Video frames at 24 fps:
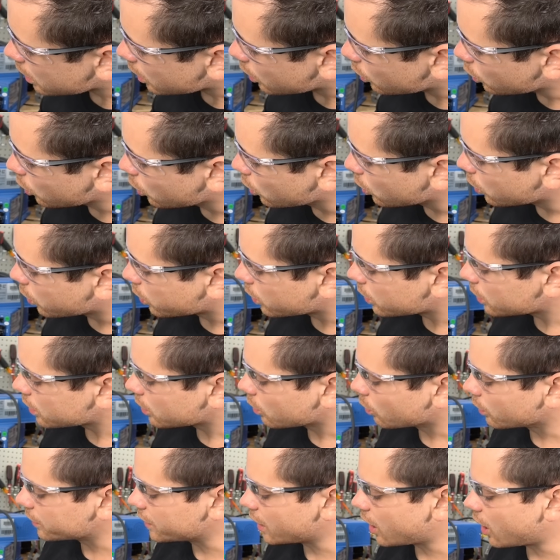Ooh,
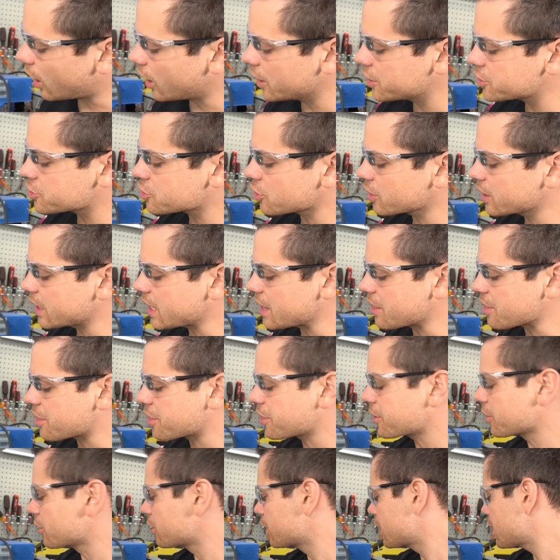
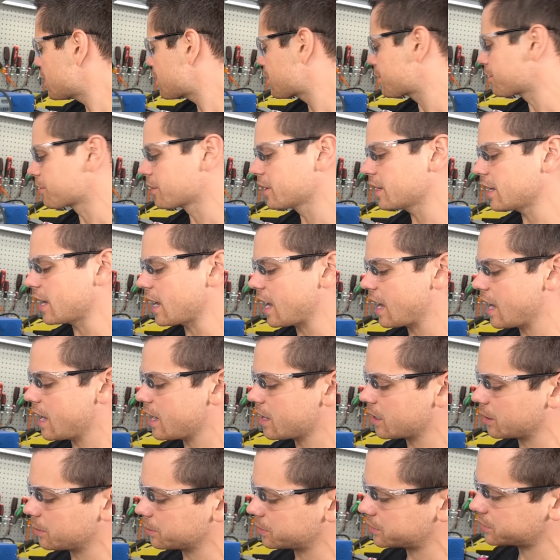133
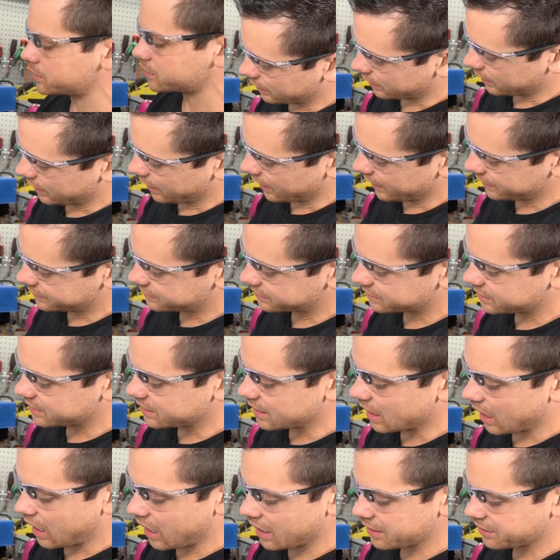amps. It's
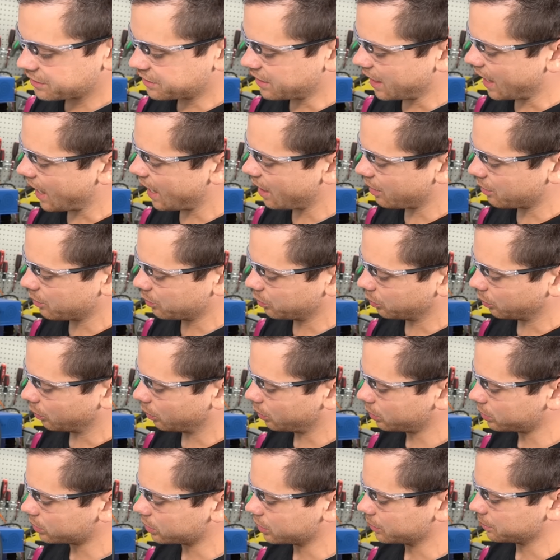not that
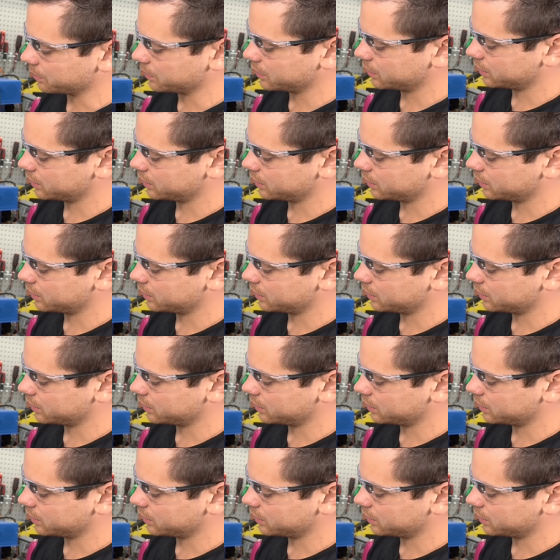warm.